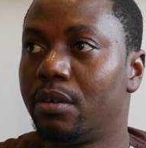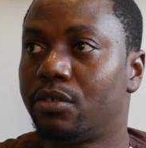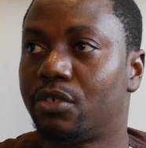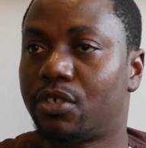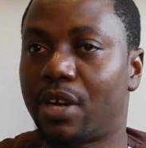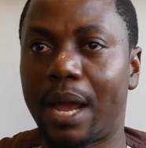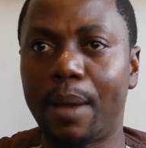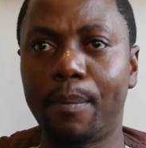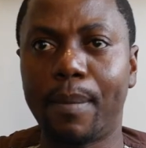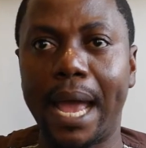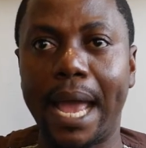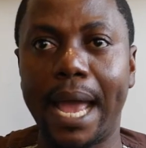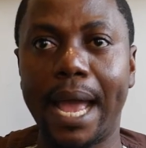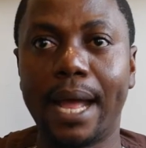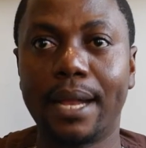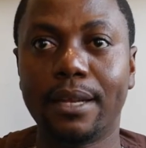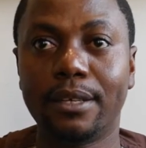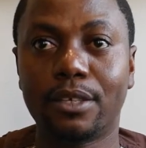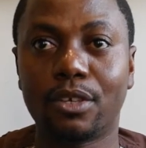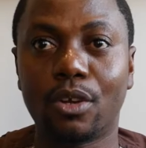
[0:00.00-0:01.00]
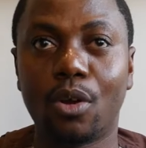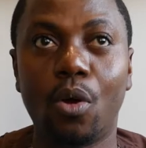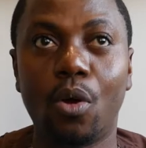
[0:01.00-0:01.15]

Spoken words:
try my hands